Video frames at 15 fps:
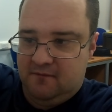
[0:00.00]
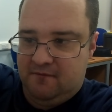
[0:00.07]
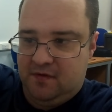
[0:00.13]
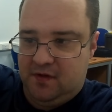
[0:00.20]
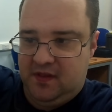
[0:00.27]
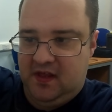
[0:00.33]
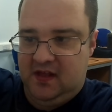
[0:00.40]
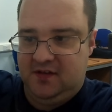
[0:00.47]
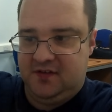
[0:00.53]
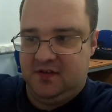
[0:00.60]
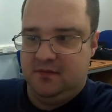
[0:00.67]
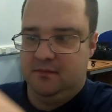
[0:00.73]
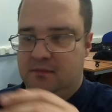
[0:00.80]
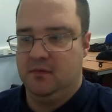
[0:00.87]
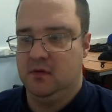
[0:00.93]
for
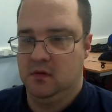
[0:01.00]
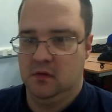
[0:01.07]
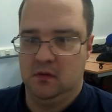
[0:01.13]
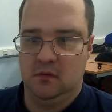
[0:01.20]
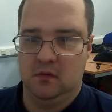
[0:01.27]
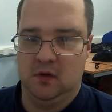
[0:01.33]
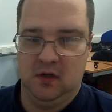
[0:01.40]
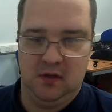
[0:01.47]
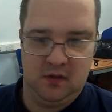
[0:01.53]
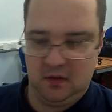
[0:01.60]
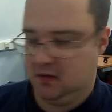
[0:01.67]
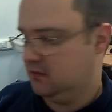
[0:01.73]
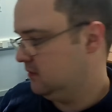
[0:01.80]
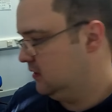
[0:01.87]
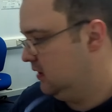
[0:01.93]
that. Right,
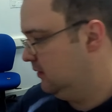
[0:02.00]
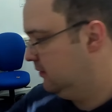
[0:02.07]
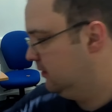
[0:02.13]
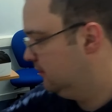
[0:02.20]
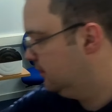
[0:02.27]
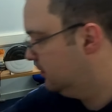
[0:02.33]
I'm going to